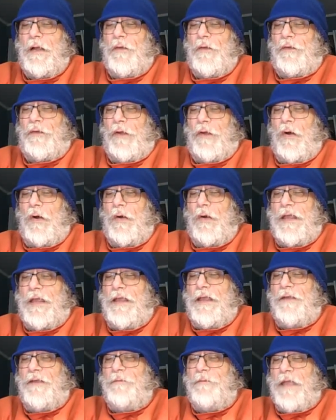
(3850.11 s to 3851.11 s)
So
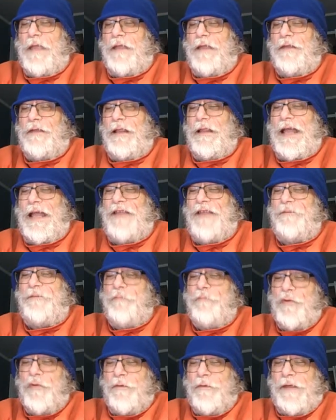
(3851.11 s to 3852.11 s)
he is making the last
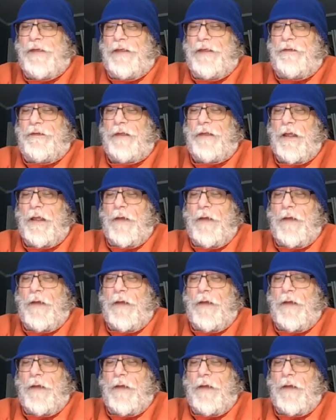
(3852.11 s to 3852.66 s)
movies